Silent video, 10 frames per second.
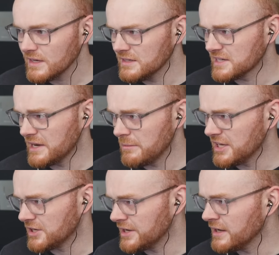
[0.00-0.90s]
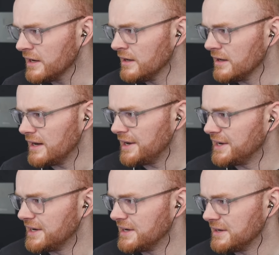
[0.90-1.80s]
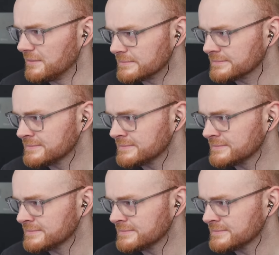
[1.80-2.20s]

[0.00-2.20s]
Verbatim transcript: It's gonna be good. Um,